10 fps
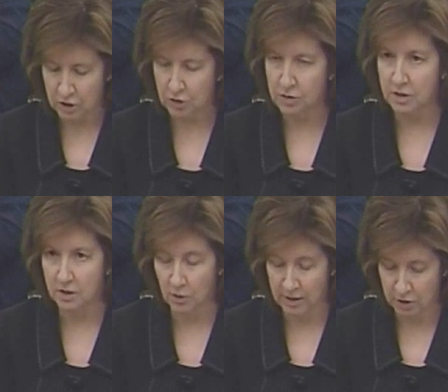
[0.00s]
Due to
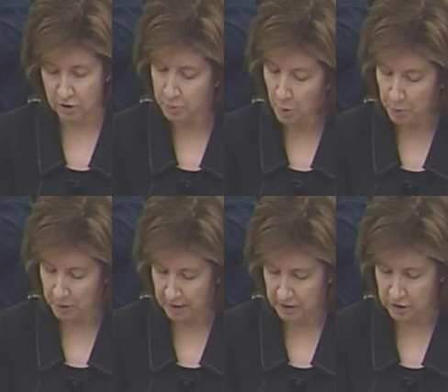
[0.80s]
congressional
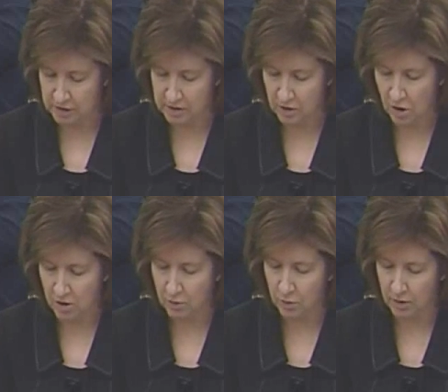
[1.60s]
appropriations and the
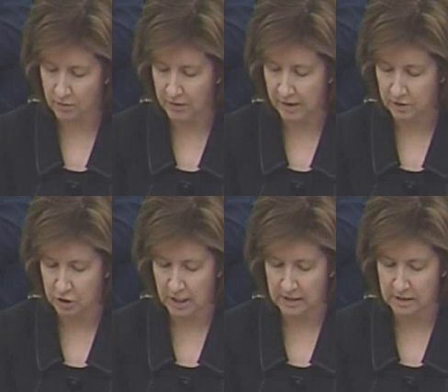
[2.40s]
hard work of
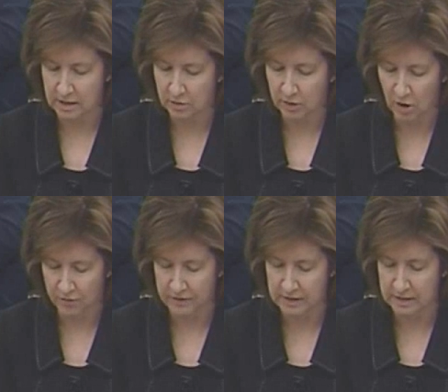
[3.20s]
ALJs and hearing
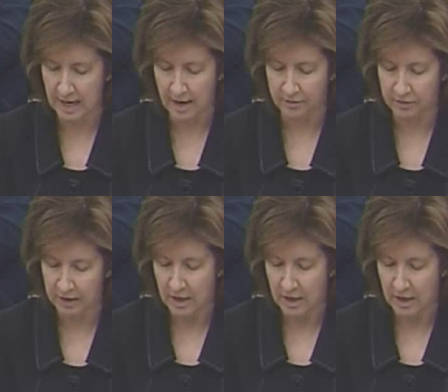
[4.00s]
office staff,